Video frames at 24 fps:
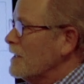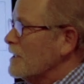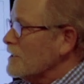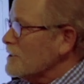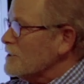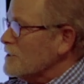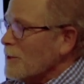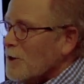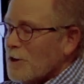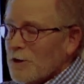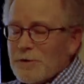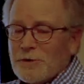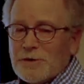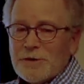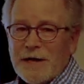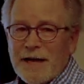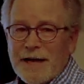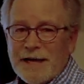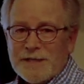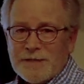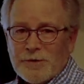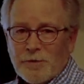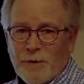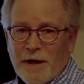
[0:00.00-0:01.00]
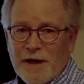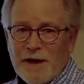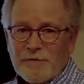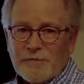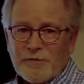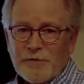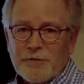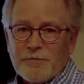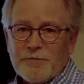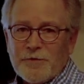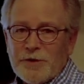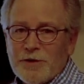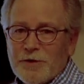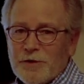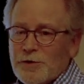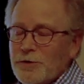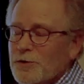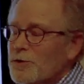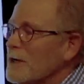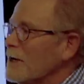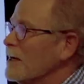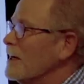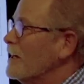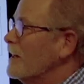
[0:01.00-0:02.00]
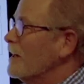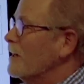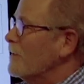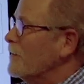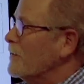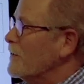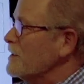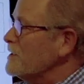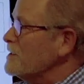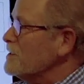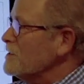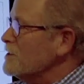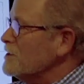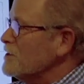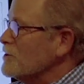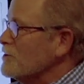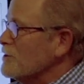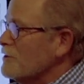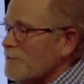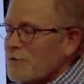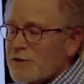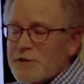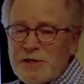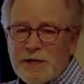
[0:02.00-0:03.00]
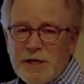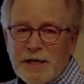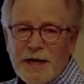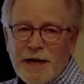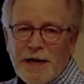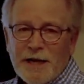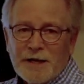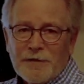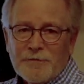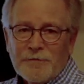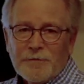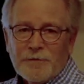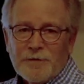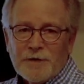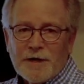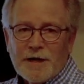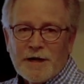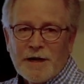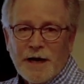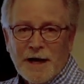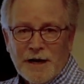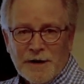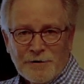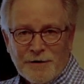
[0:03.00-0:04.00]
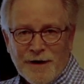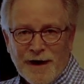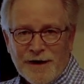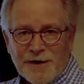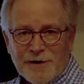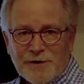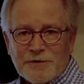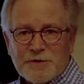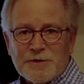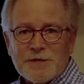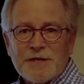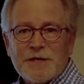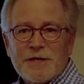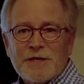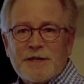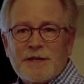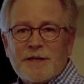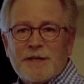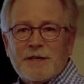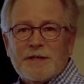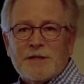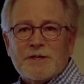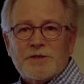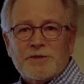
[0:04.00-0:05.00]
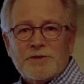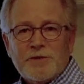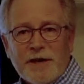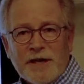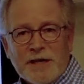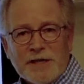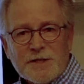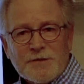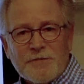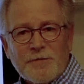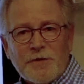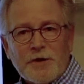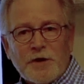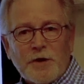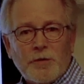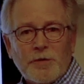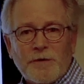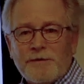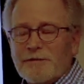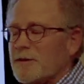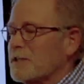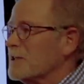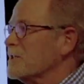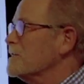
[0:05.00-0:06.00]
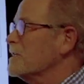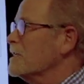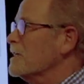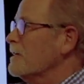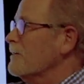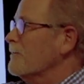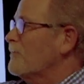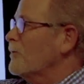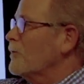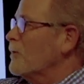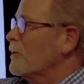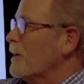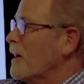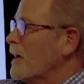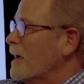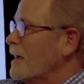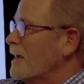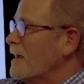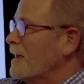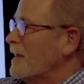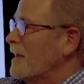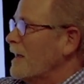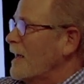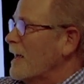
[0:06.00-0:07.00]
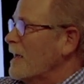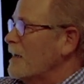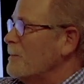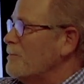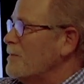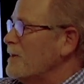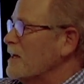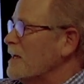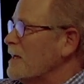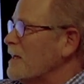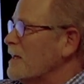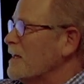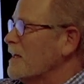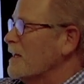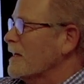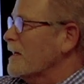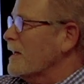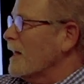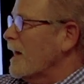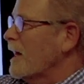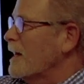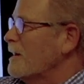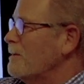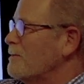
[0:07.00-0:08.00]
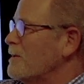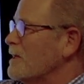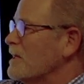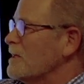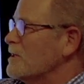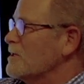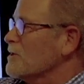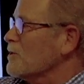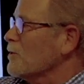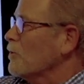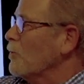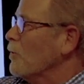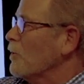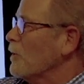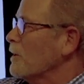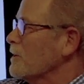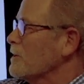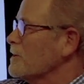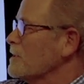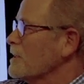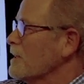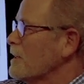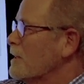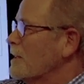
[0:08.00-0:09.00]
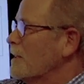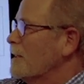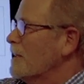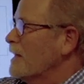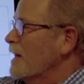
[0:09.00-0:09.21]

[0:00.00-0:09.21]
So, as a way of review, this is the University of Colorado's transfer equivalency for AP and IB scores.